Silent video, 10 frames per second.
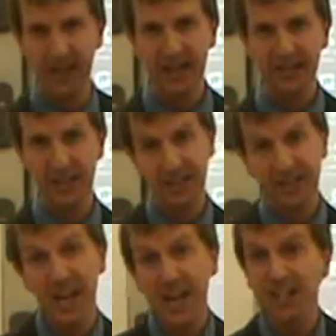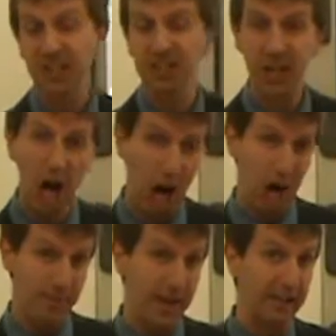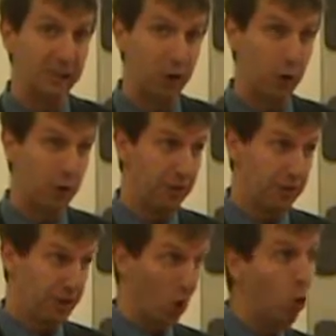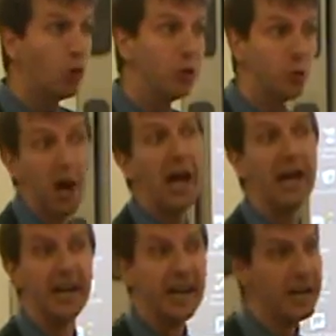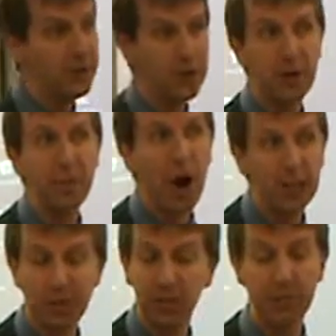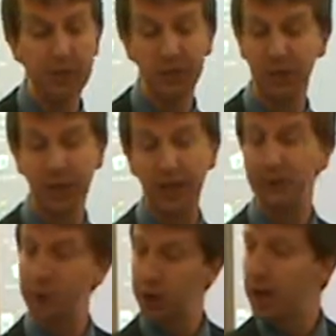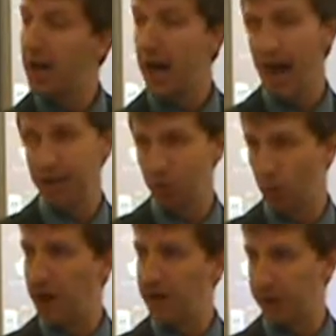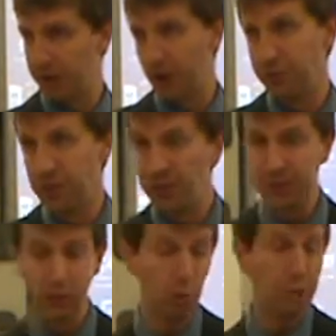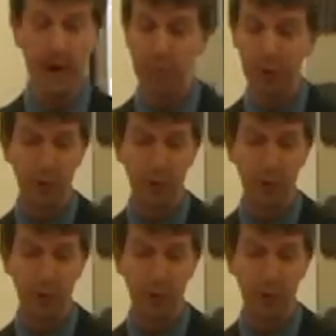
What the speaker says: is that it takes time, and so the only way that you can possibly be successful as a writer of an individual paper,